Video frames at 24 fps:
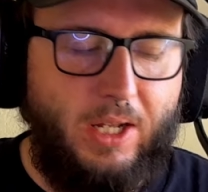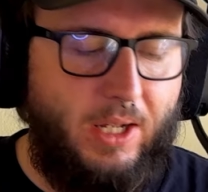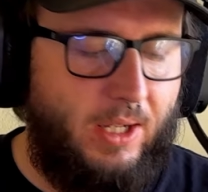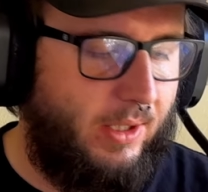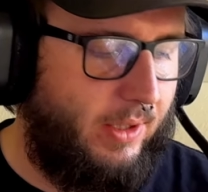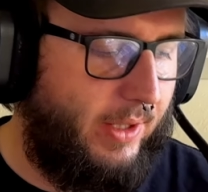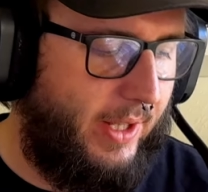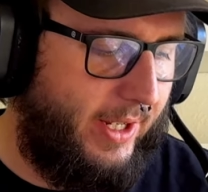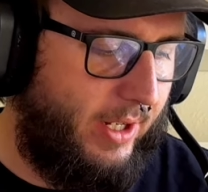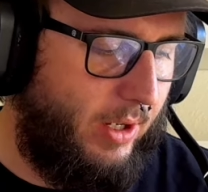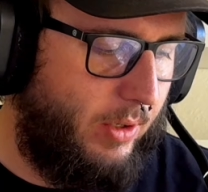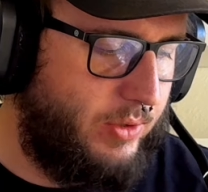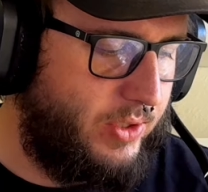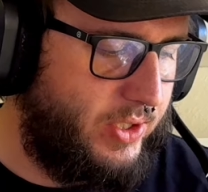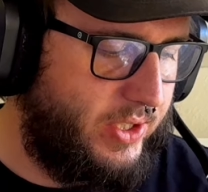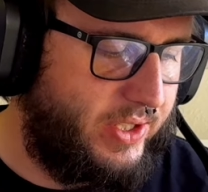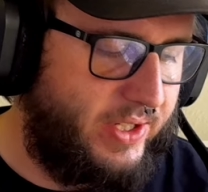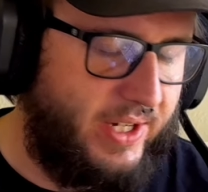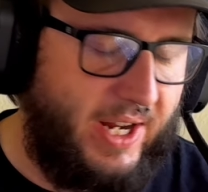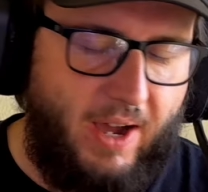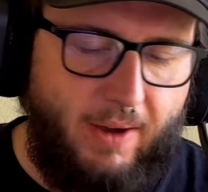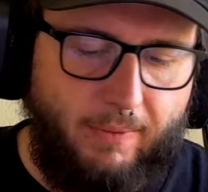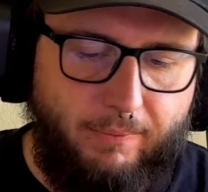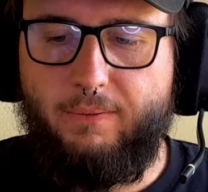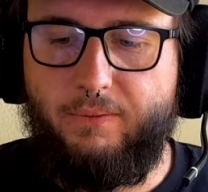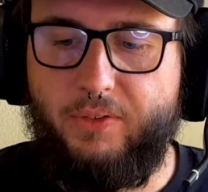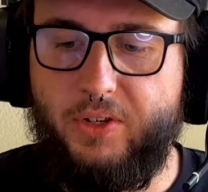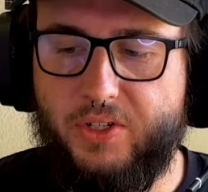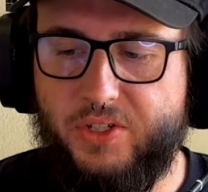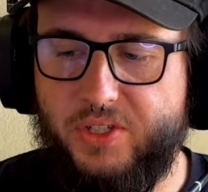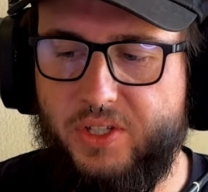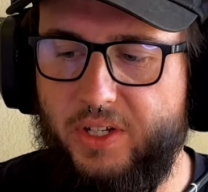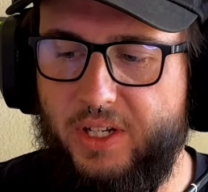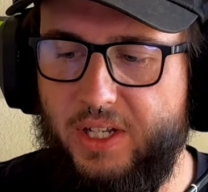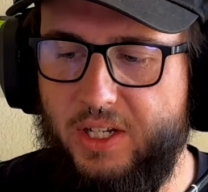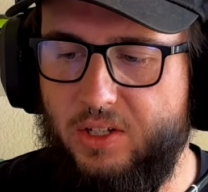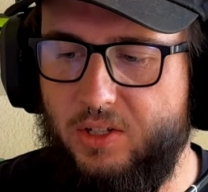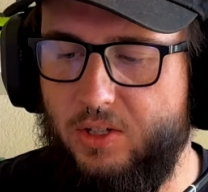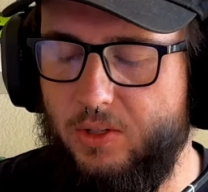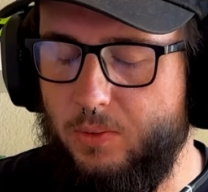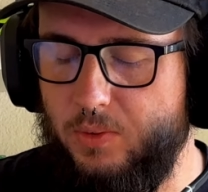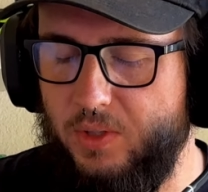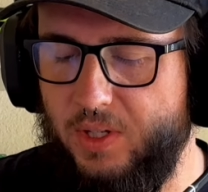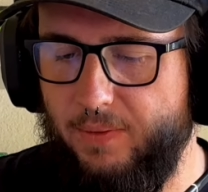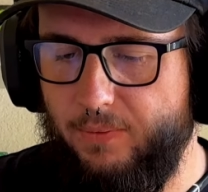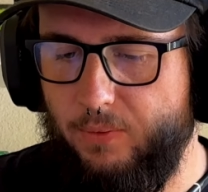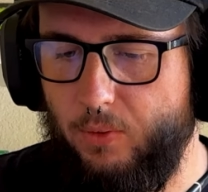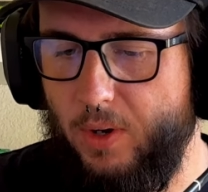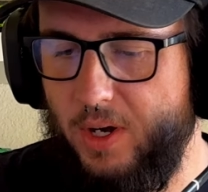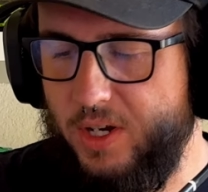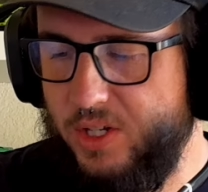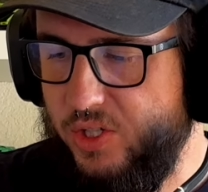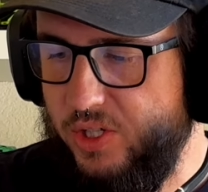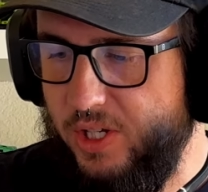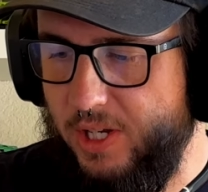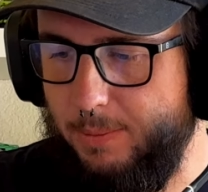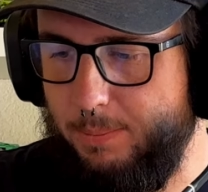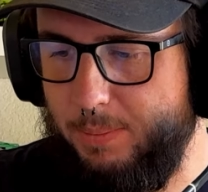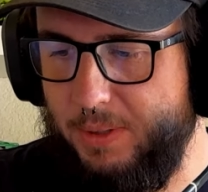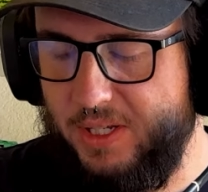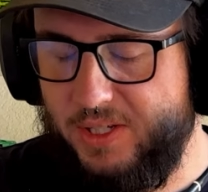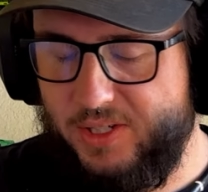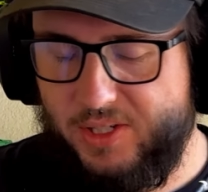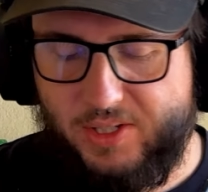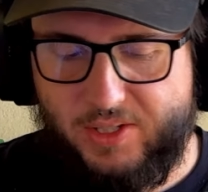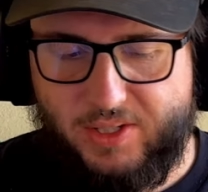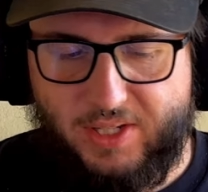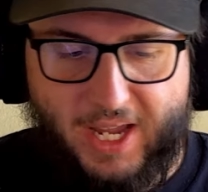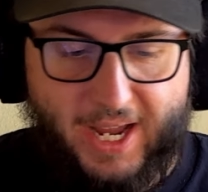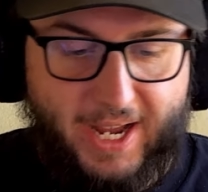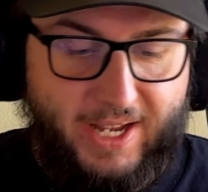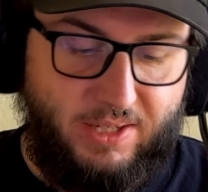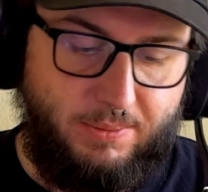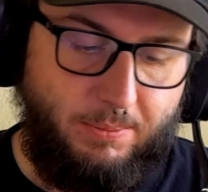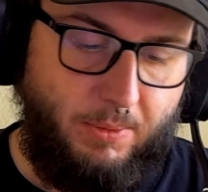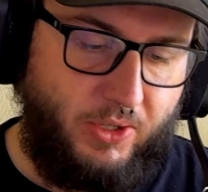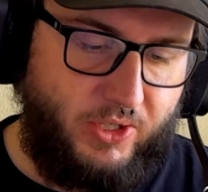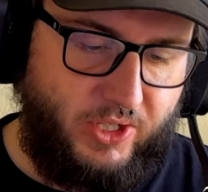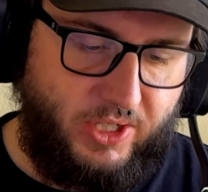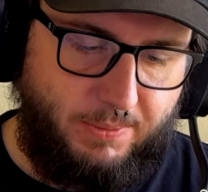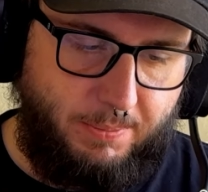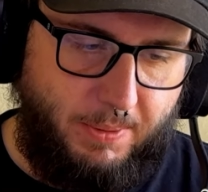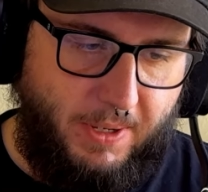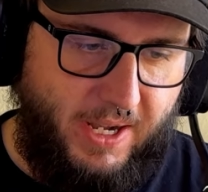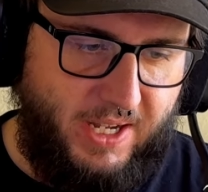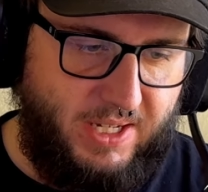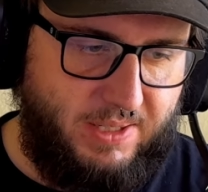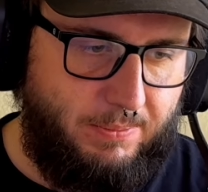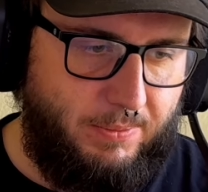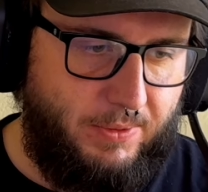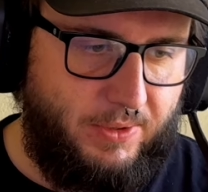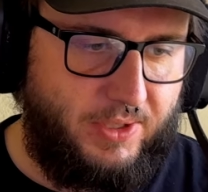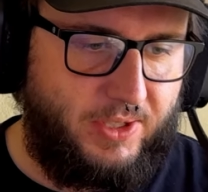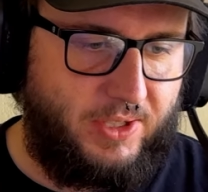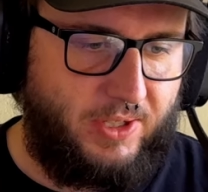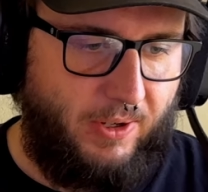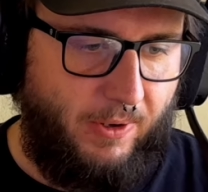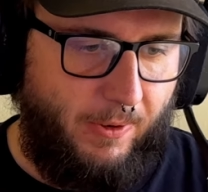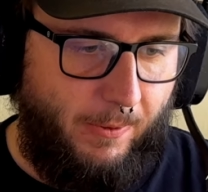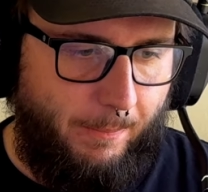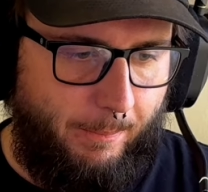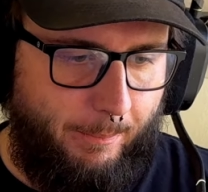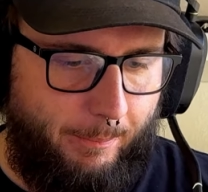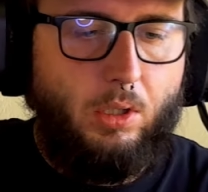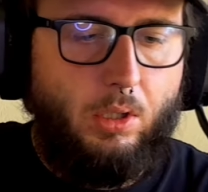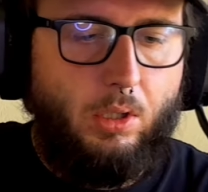LEGO just now feels the need to differentiate pieces as much as possible, so